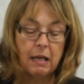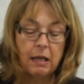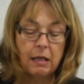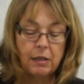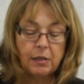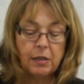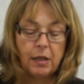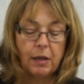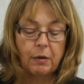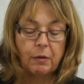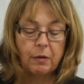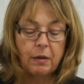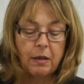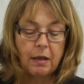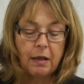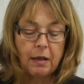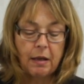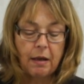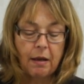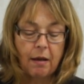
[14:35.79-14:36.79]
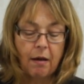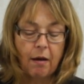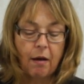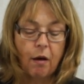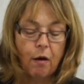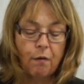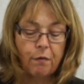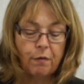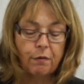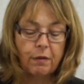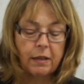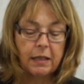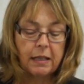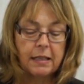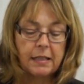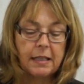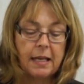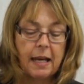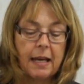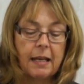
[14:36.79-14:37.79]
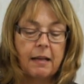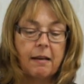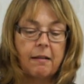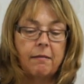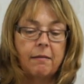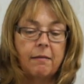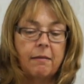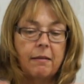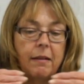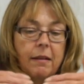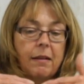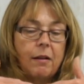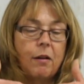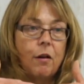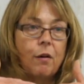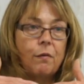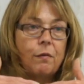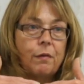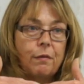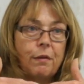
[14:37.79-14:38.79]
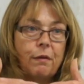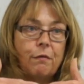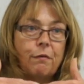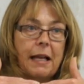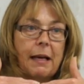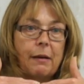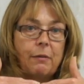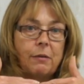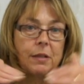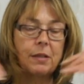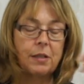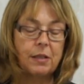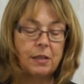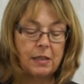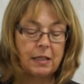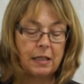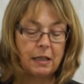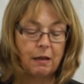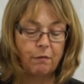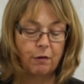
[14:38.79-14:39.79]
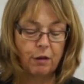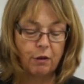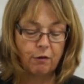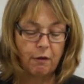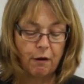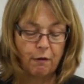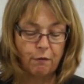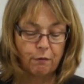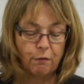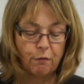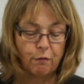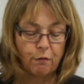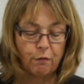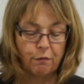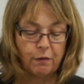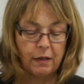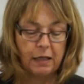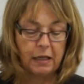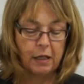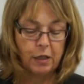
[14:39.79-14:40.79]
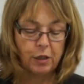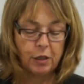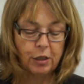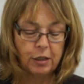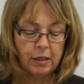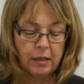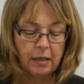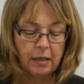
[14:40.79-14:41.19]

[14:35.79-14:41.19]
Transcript: So half of the container and half of the flowers to give you your overall finish.